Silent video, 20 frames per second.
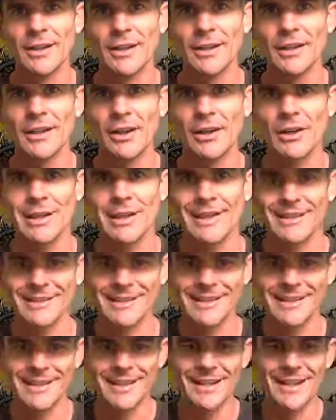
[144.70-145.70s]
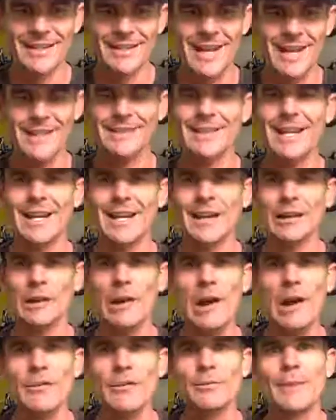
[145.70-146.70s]
You know, like it's, that's our
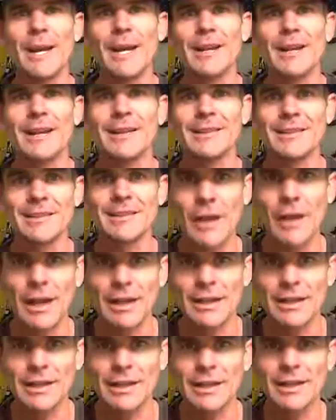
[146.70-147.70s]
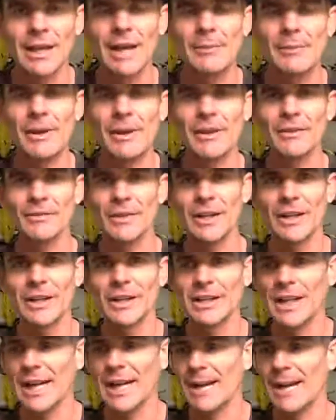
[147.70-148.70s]
life, man, is cycling and
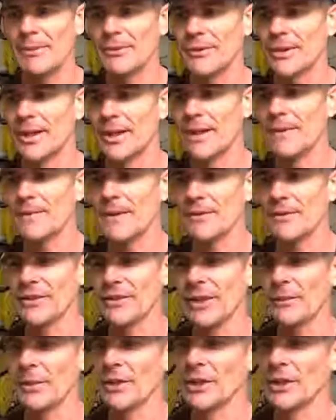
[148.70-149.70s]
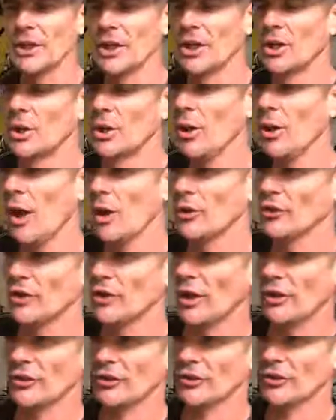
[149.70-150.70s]
motherfucking carbs. And for someone to go, oh, I was,
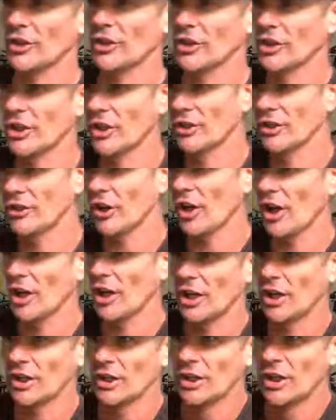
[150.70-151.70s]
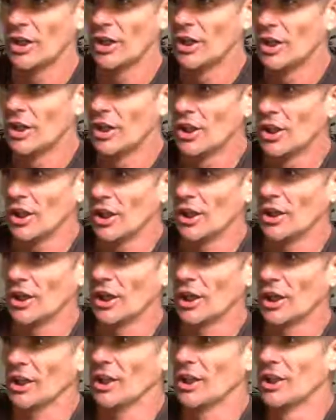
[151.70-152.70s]
I was just going to go to Thailand and, and
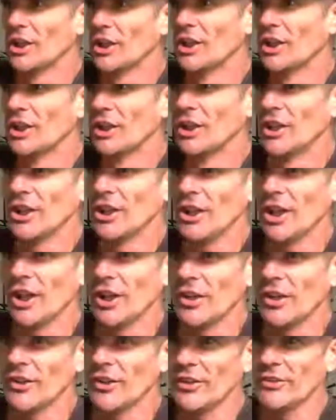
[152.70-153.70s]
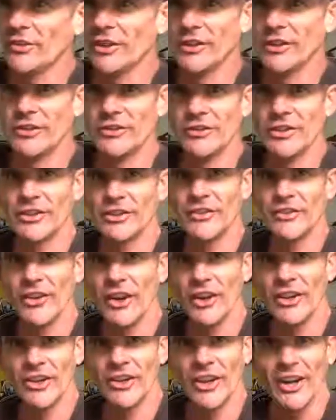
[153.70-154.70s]
like, oh, I'm really
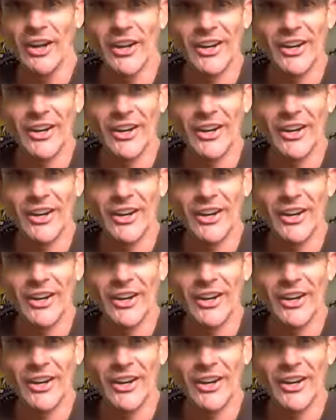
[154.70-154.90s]
disappointed now.